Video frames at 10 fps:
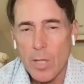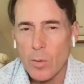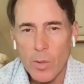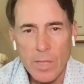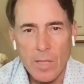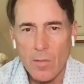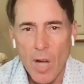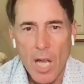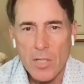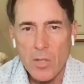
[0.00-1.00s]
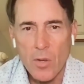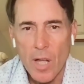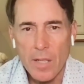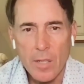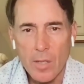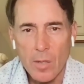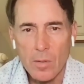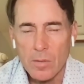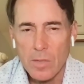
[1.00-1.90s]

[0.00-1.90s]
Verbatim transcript: You look at their roster and you go,